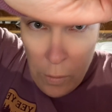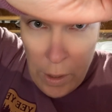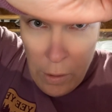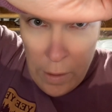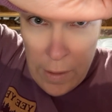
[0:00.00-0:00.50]
here
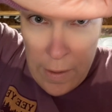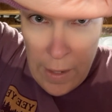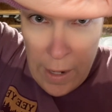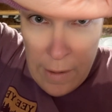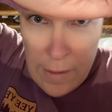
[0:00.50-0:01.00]
on this
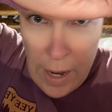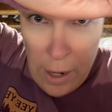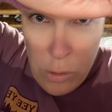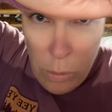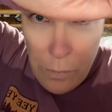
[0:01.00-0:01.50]
side is an
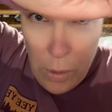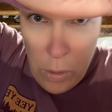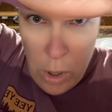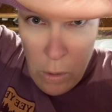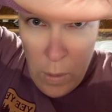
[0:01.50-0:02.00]
actual
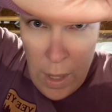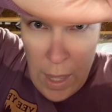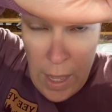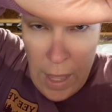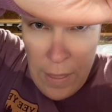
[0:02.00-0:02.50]
photo
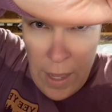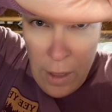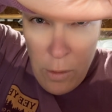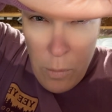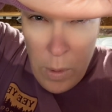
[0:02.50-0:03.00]
and the
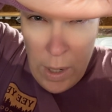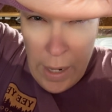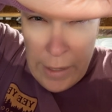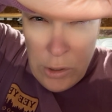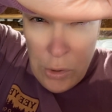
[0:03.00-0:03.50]
other one I
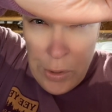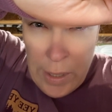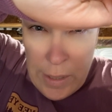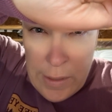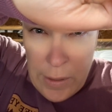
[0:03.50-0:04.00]
turned it
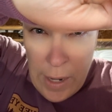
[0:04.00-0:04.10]
into an